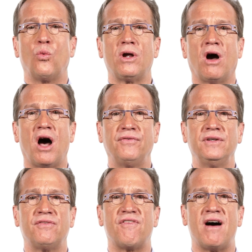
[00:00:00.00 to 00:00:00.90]
we
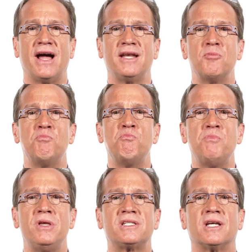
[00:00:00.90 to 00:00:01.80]
often find
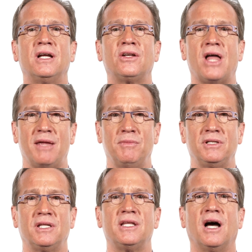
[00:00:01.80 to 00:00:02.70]

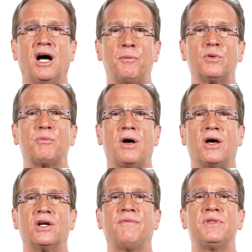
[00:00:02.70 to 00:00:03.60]
misalignment to the upper
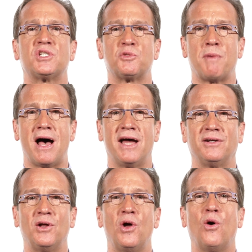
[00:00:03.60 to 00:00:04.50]
part of the
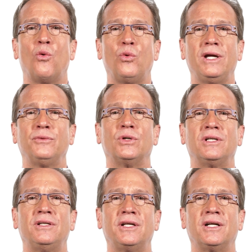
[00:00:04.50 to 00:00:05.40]
spine. We
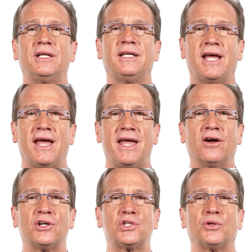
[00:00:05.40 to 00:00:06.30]
will literally
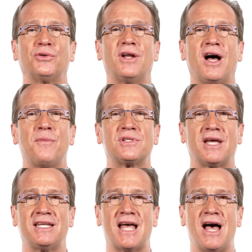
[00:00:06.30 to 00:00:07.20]
hang our children
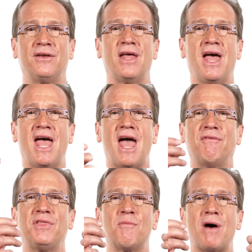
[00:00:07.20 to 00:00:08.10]
upside down,
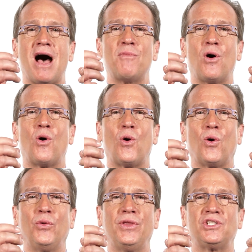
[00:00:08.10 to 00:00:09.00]
having the mom
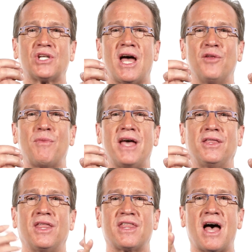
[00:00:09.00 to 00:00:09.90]
hold the child by
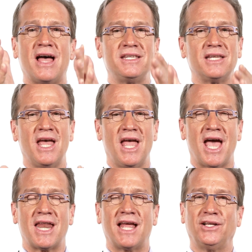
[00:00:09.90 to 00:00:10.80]
the thighs,
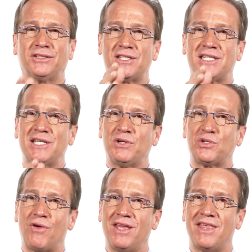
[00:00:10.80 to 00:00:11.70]
and I look to see
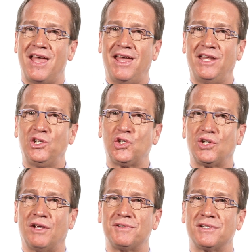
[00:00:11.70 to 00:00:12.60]
which way the head
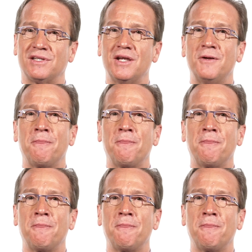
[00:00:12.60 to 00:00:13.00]
shifts.